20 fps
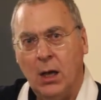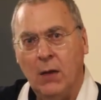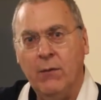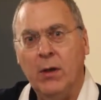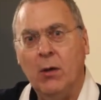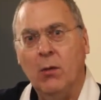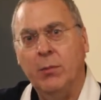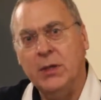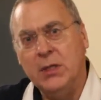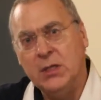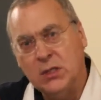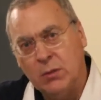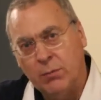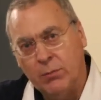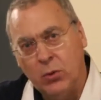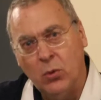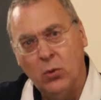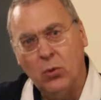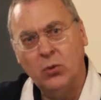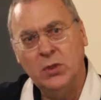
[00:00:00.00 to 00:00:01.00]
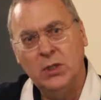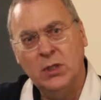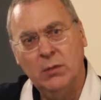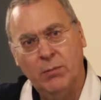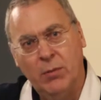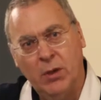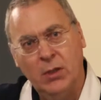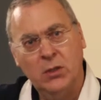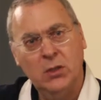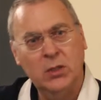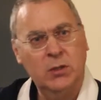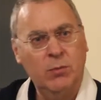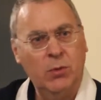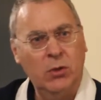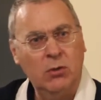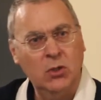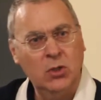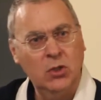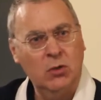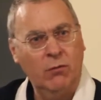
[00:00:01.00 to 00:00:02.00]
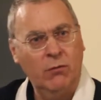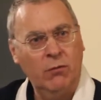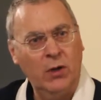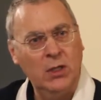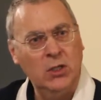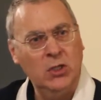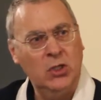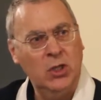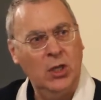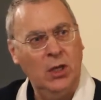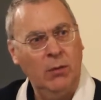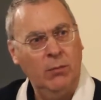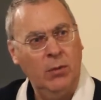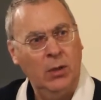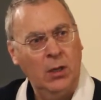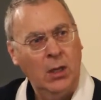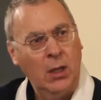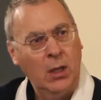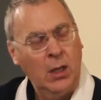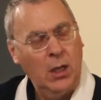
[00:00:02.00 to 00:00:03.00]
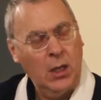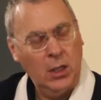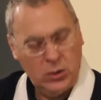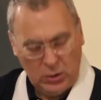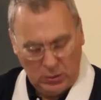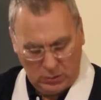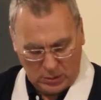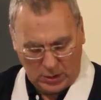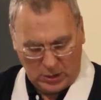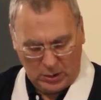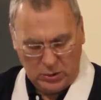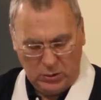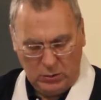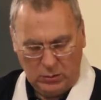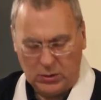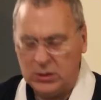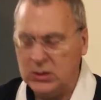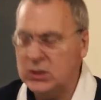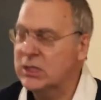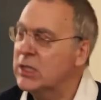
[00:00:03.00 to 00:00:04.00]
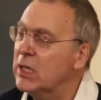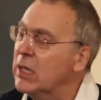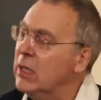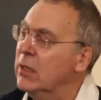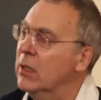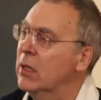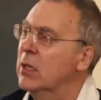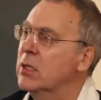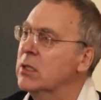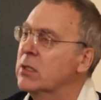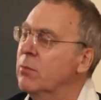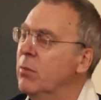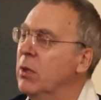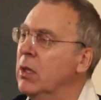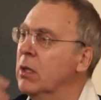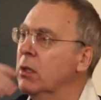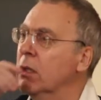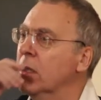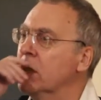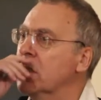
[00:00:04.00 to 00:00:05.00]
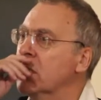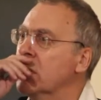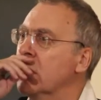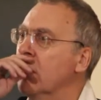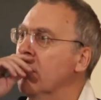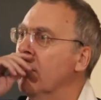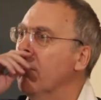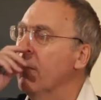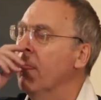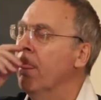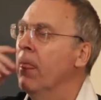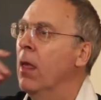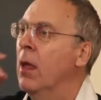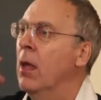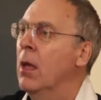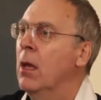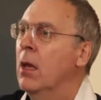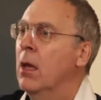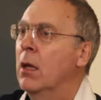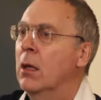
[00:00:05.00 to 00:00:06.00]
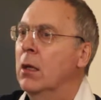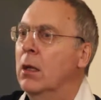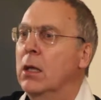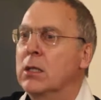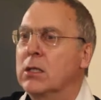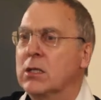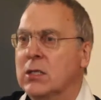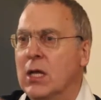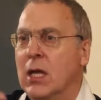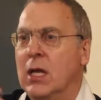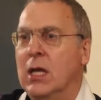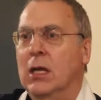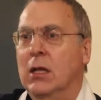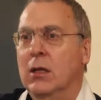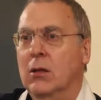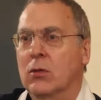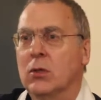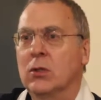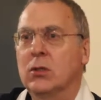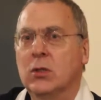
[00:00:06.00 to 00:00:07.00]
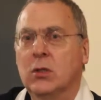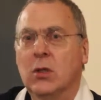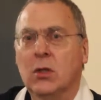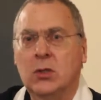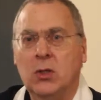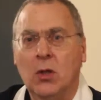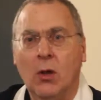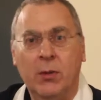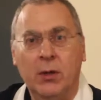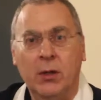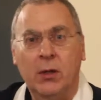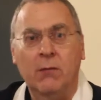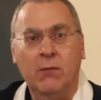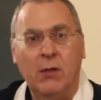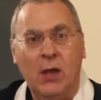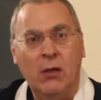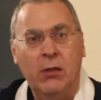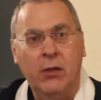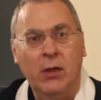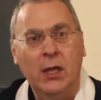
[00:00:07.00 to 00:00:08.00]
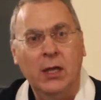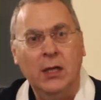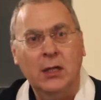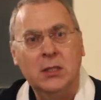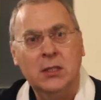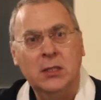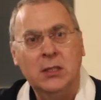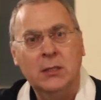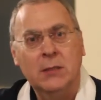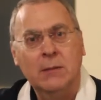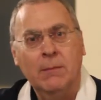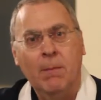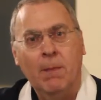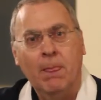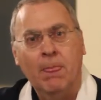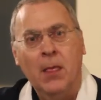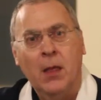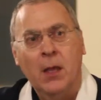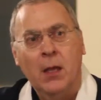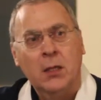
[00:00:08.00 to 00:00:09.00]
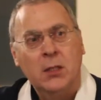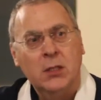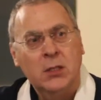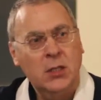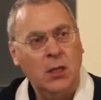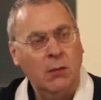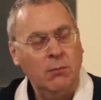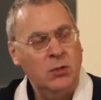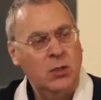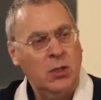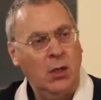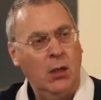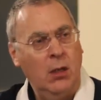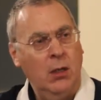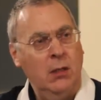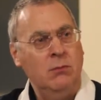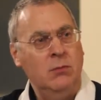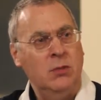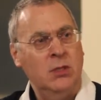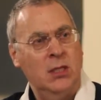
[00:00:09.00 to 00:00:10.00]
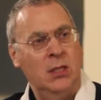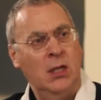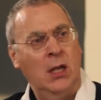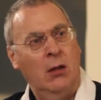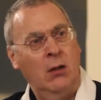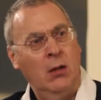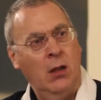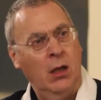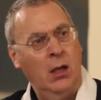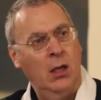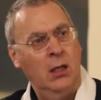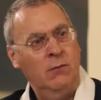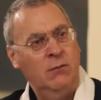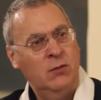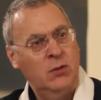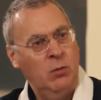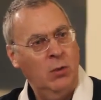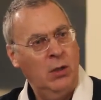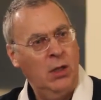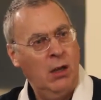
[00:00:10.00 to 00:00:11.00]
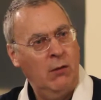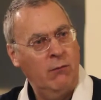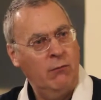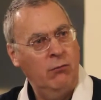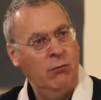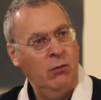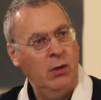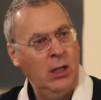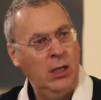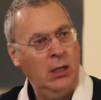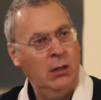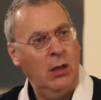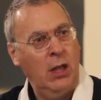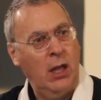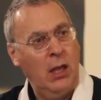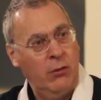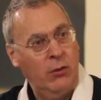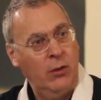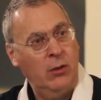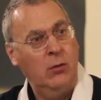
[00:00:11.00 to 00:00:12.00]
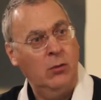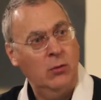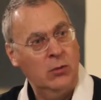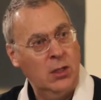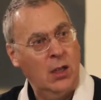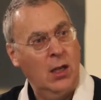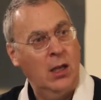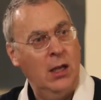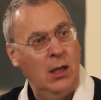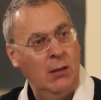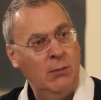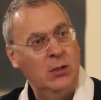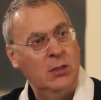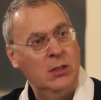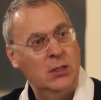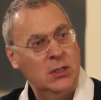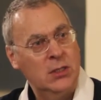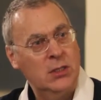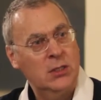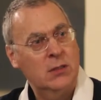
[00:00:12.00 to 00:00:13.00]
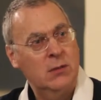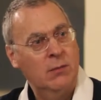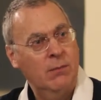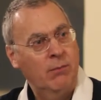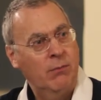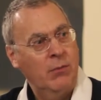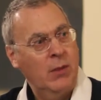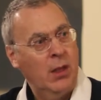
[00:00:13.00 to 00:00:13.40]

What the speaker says: And they'll be supported by the spiritual friendship. And you can see this because, let's take the topic of ethics. Sometimes in our lives we have real ethical dilemmas.